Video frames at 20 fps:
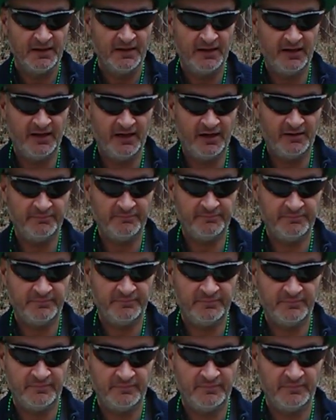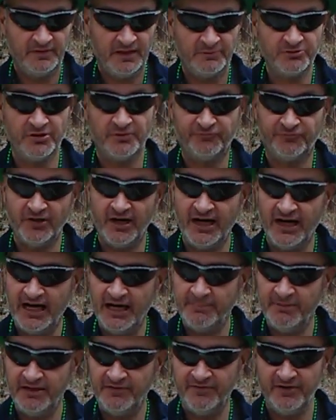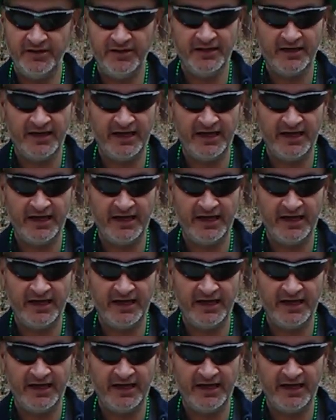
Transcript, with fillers: ABV.